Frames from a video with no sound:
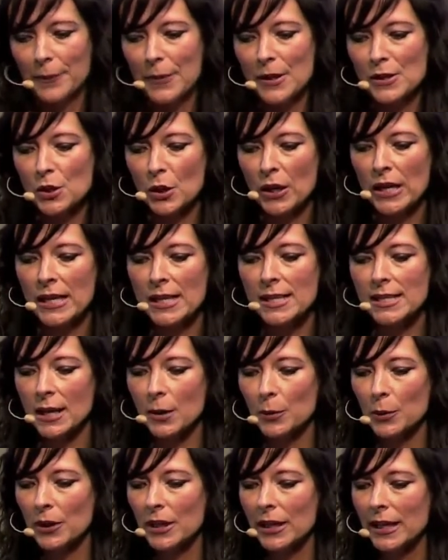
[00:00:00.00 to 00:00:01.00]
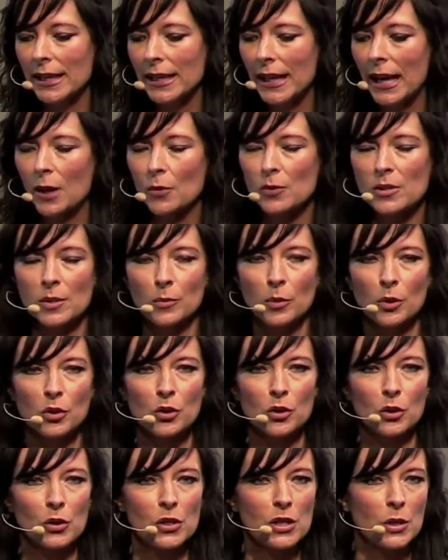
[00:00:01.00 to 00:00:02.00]
So he is our in-house
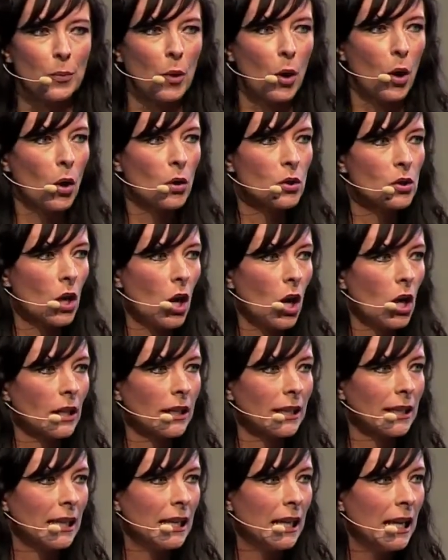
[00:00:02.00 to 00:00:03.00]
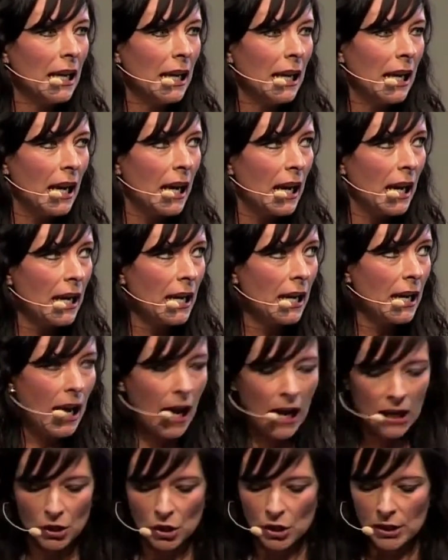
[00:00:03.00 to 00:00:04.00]
emotional support dog, and he
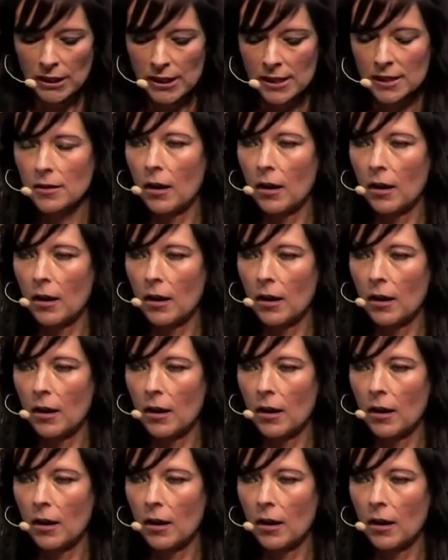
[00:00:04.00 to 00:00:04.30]
actually is